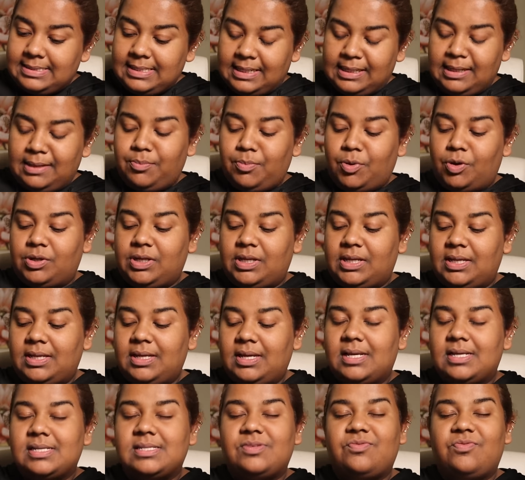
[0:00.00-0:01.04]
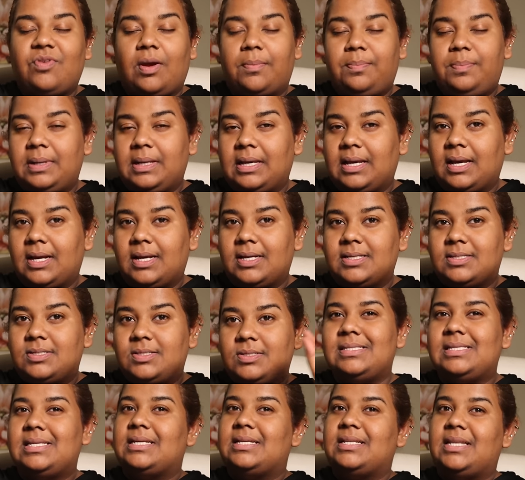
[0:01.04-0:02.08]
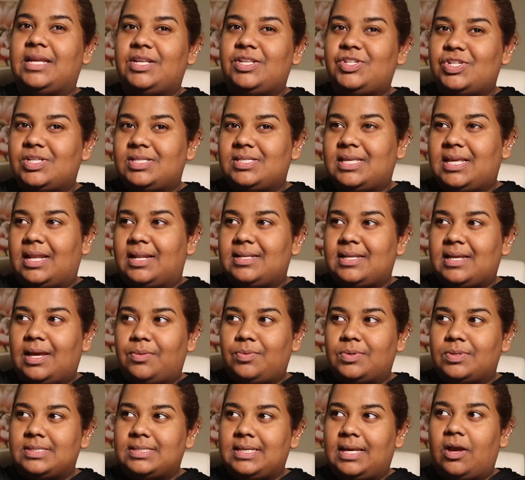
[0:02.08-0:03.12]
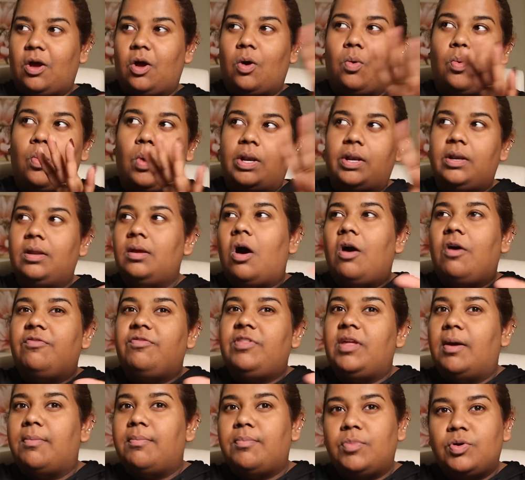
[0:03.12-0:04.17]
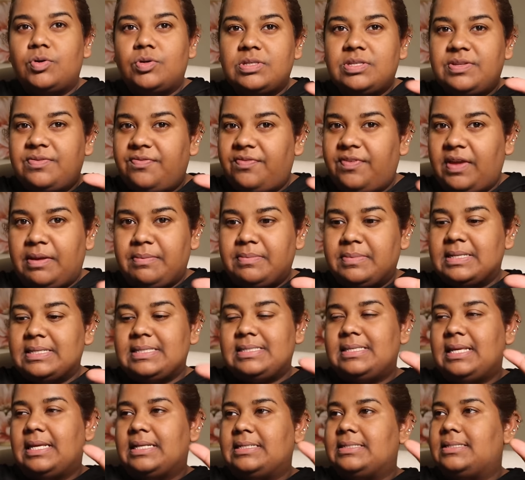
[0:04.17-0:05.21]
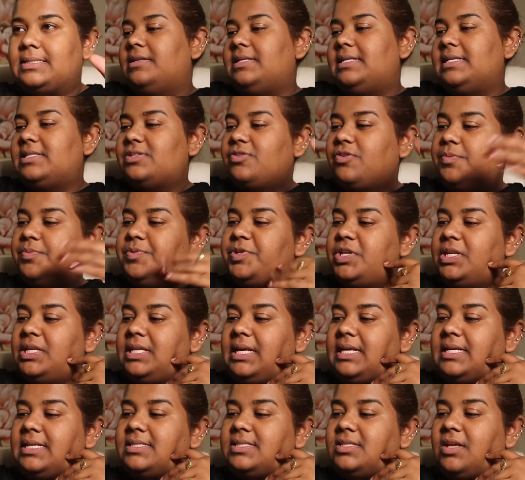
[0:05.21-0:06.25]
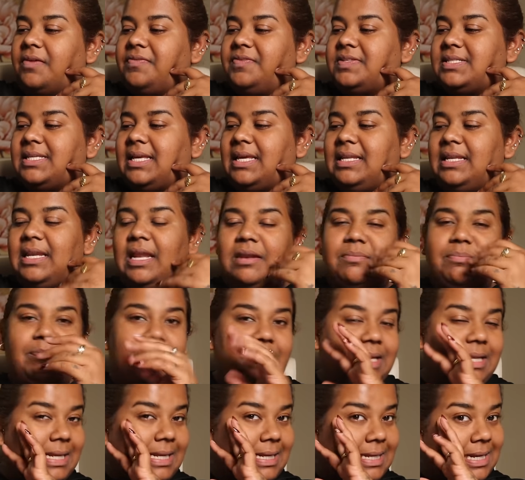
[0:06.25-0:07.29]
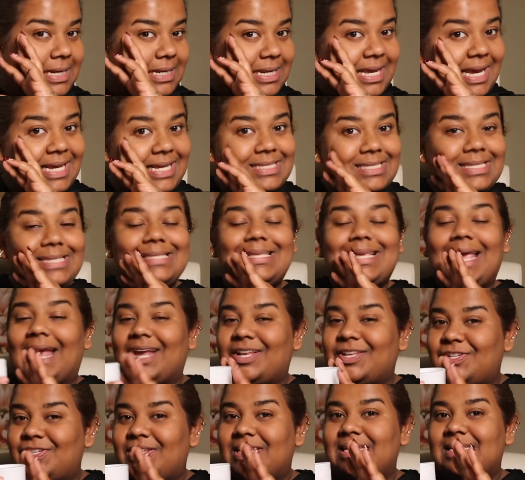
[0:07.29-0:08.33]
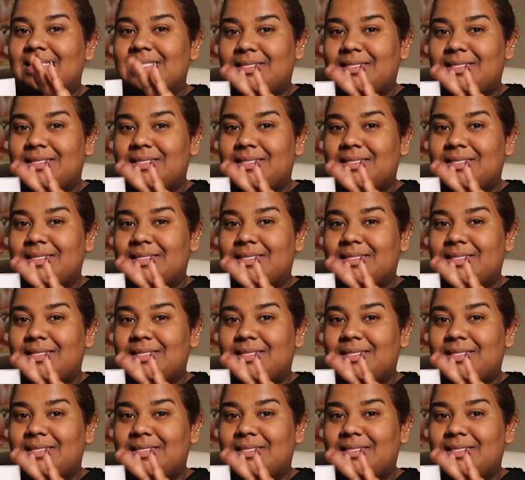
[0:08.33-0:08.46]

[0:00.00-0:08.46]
sunday morning is replica's signature scent i would say or one of their most famous scent the description is soft skin and bed linen guys this actually